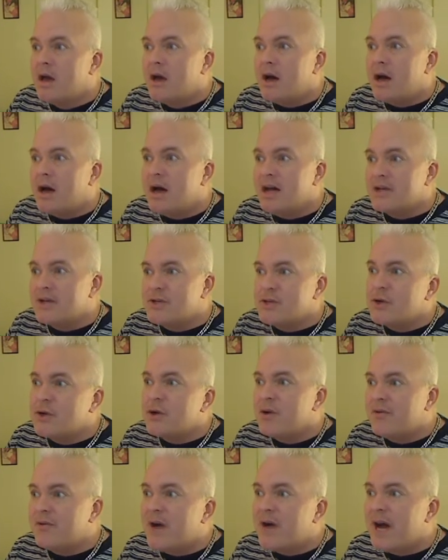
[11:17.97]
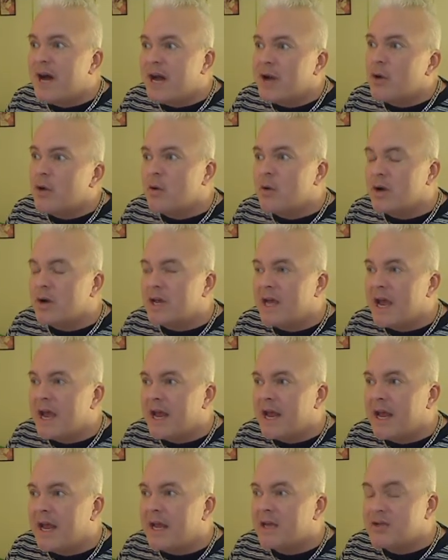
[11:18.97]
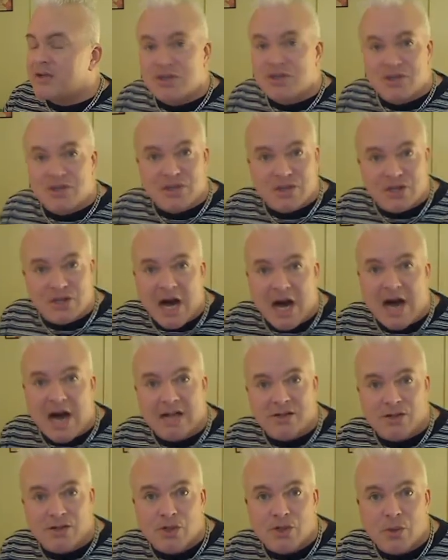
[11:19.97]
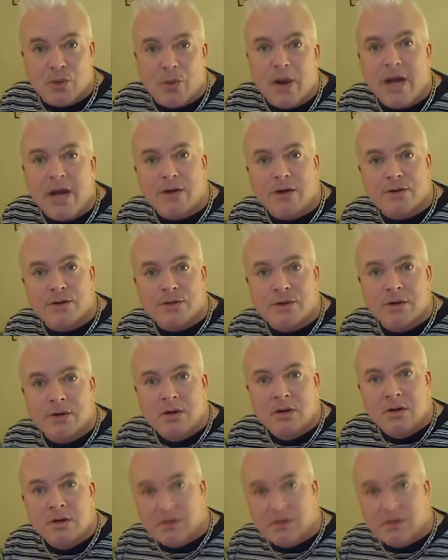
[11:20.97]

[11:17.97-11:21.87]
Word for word: uh, certified organic cotton squares.